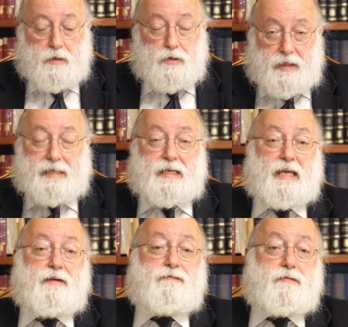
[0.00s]
So that's a
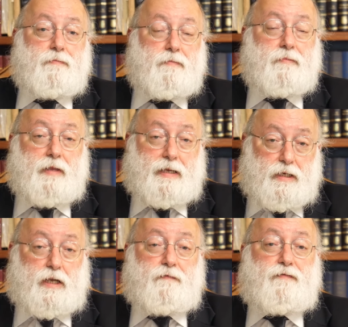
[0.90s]
gift.
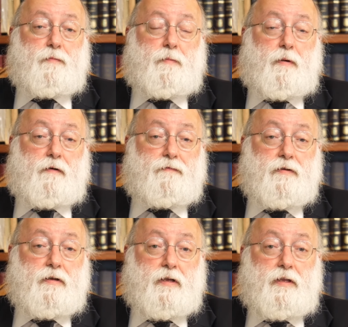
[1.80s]
That's a gift from above.
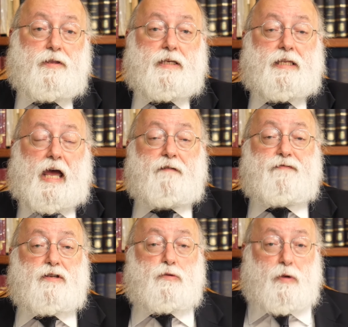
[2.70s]
There's the
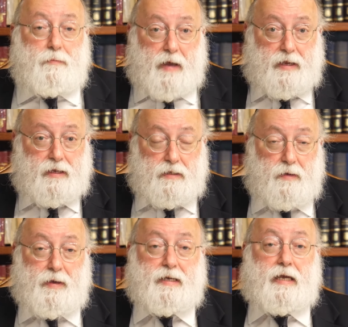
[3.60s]
efforts we make
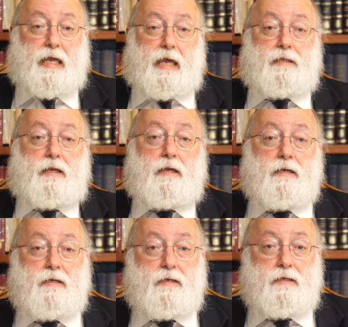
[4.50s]
to make a keli,
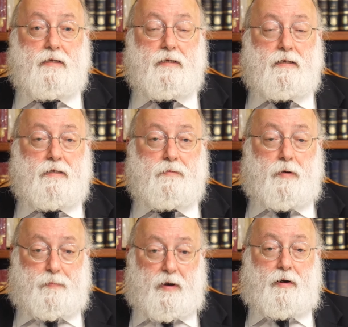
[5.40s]

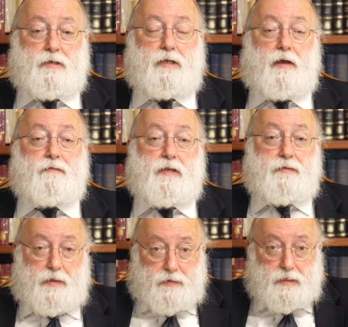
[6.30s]
prepare ourselves,
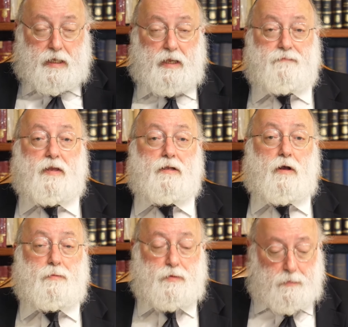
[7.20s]
and then there's the gift that comes